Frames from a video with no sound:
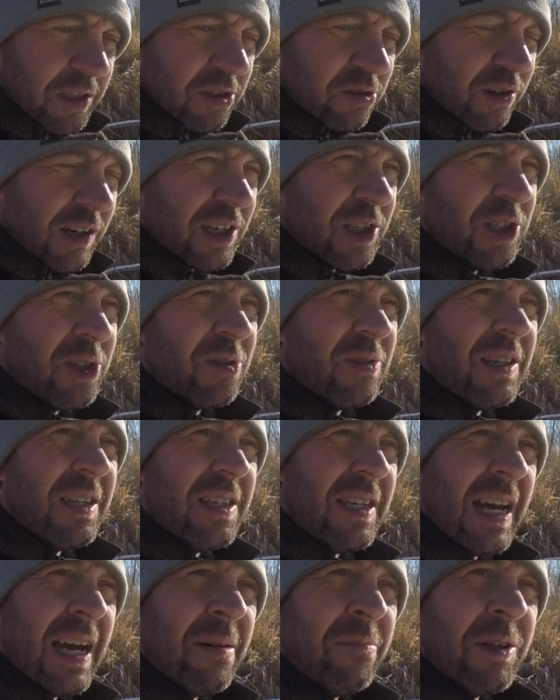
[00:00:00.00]
structurally
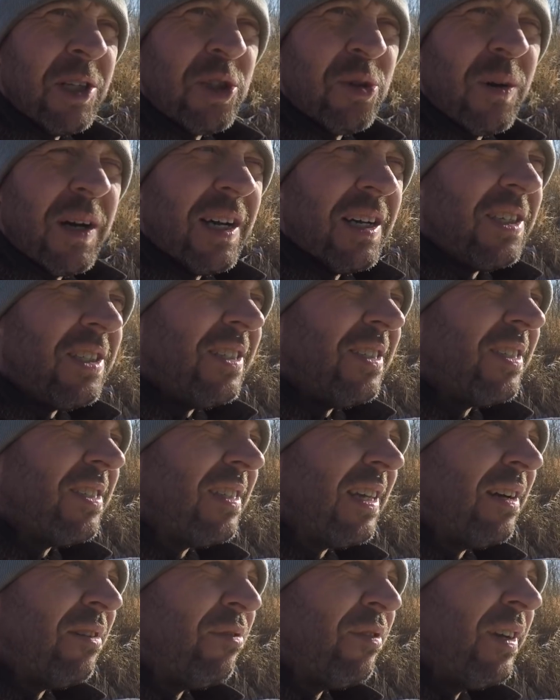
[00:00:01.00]
damage-wise and
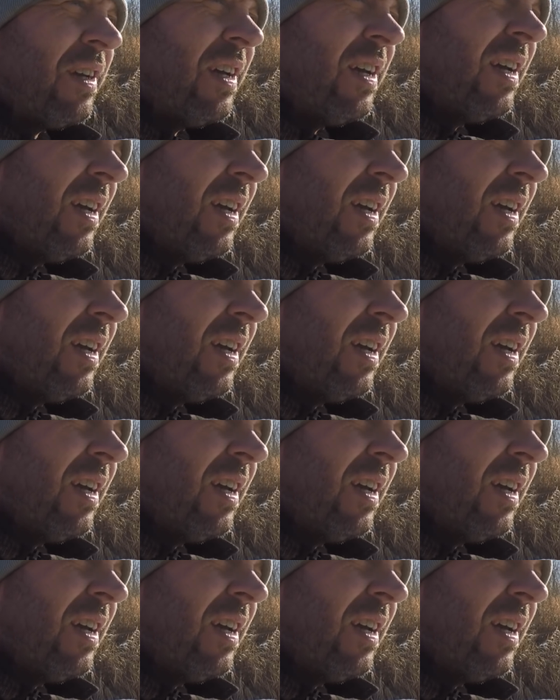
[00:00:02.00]
stuff.